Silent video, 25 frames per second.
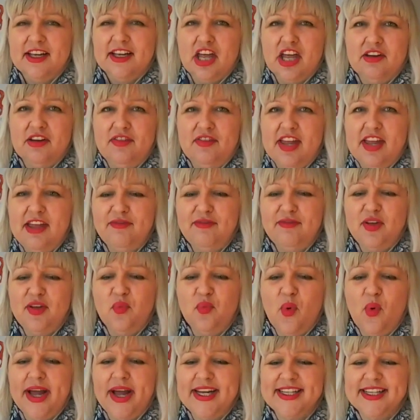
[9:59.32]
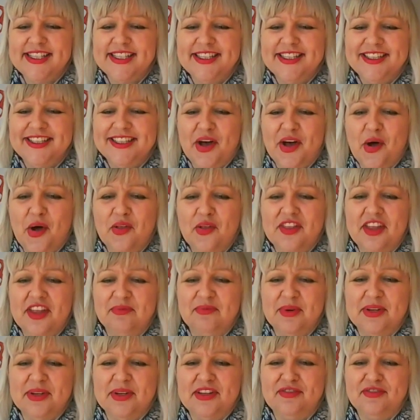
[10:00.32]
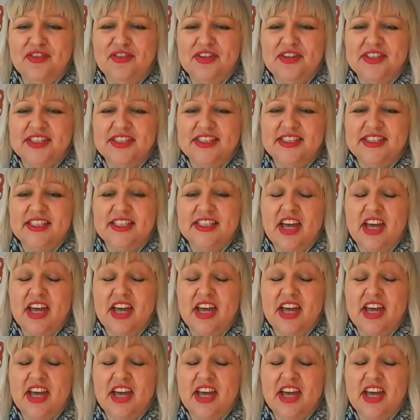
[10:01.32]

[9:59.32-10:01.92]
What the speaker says: kind of heavy weight on them when they're first